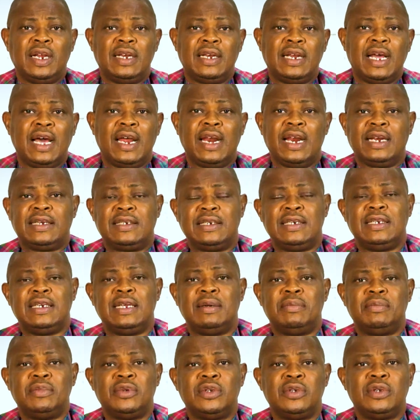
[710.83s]
and directing
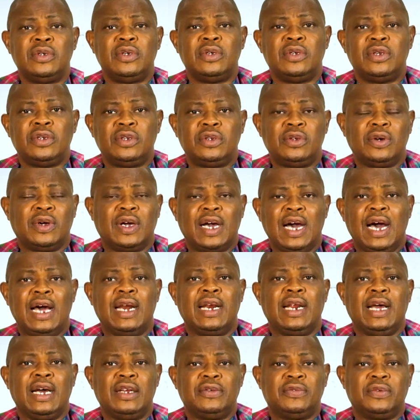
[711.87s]
them to
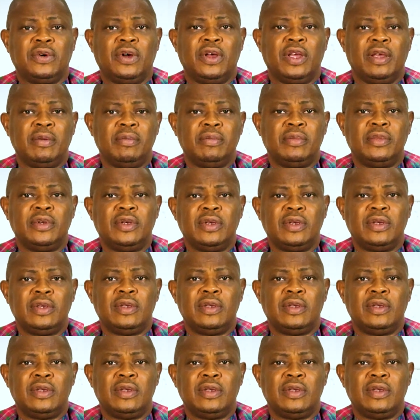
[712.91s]
carry out for Him.